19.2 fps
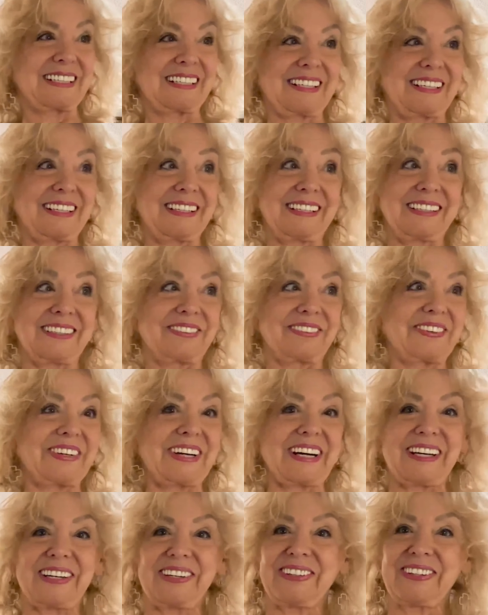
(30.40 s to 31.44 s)
Oh,
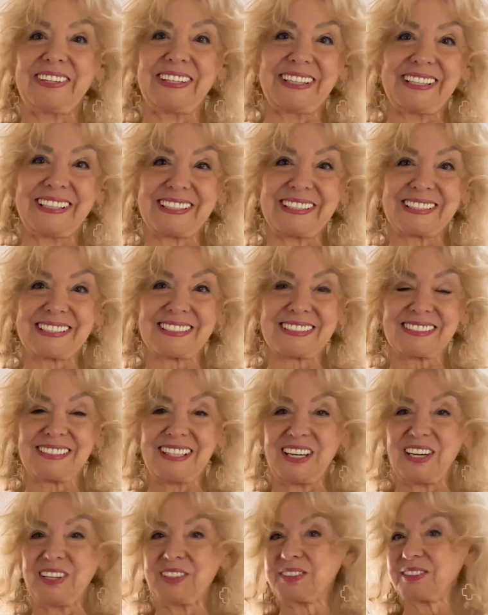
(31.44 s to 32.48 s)
wow.
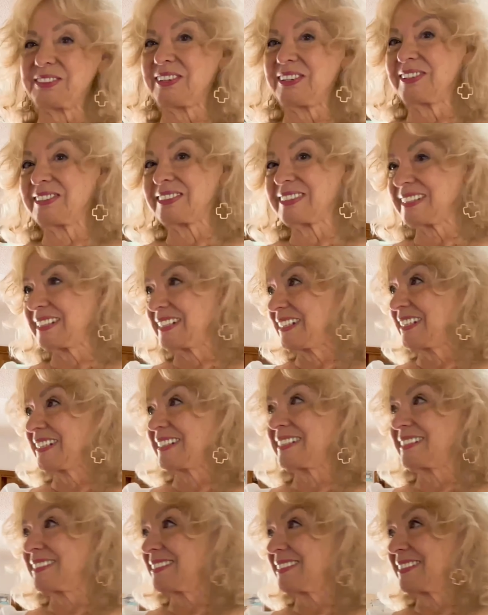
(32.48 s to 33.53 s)
Only
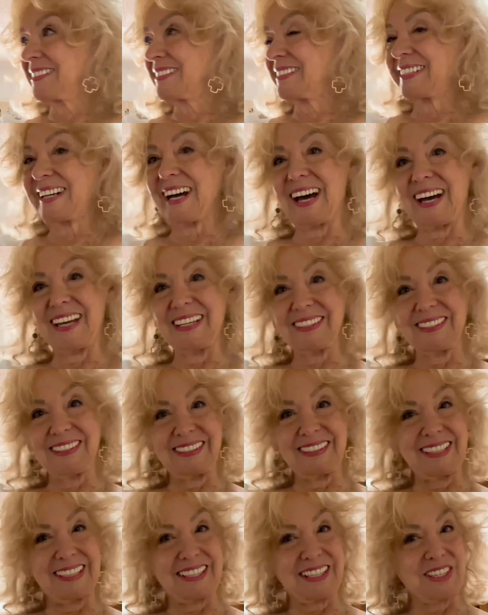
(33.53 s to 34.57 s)
God could
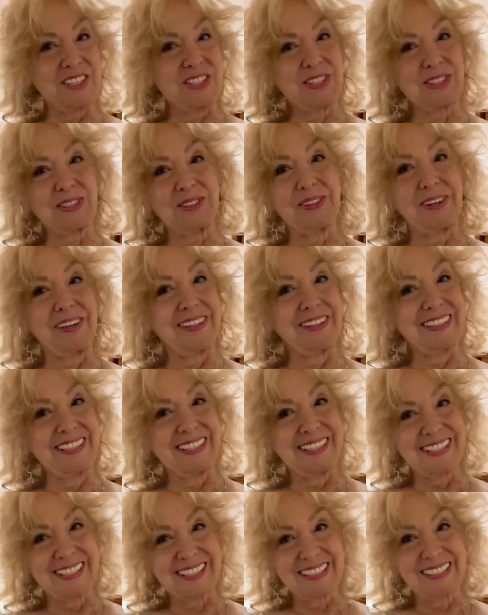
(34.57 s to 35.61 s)
get us through all
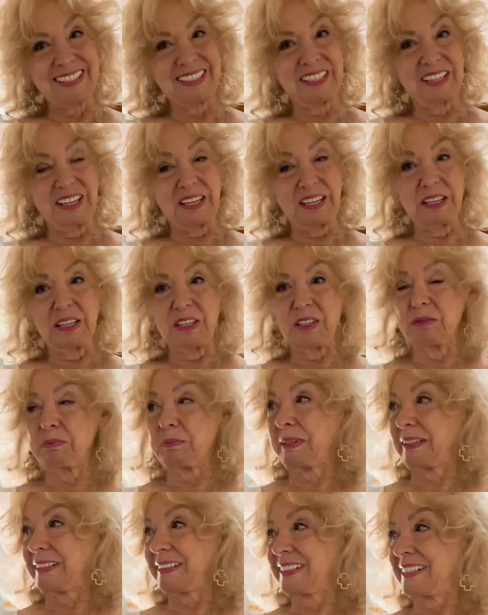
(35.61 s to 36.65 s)
this.
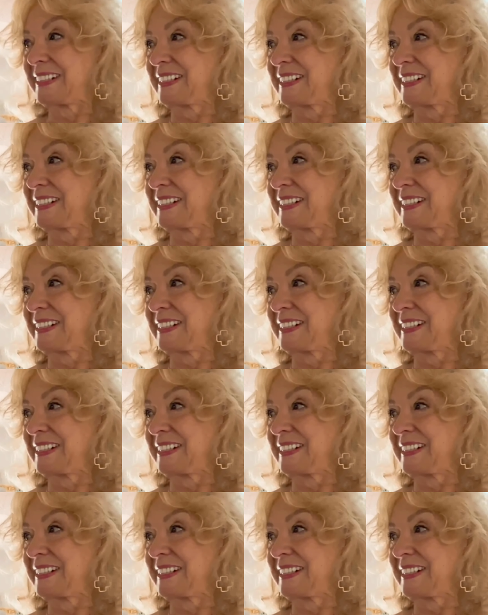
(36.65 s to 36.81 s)
But